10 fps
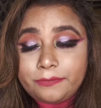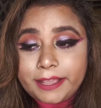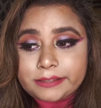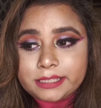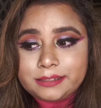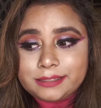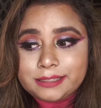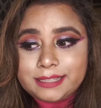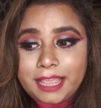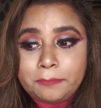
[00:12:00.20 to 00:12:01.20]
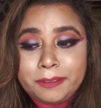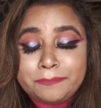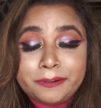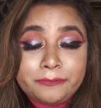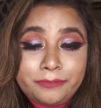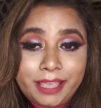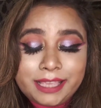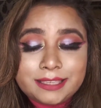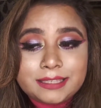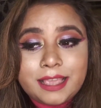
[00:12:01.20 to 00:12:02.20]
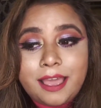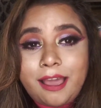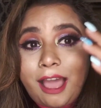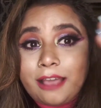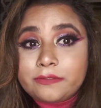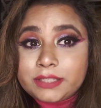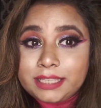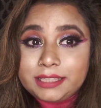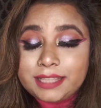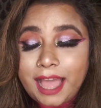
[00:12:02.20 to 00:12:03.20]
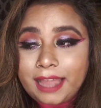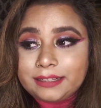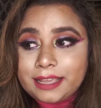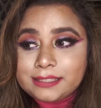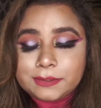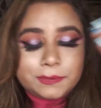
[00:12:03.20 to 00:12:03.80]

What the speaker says: of accidents like people face. I have seen that as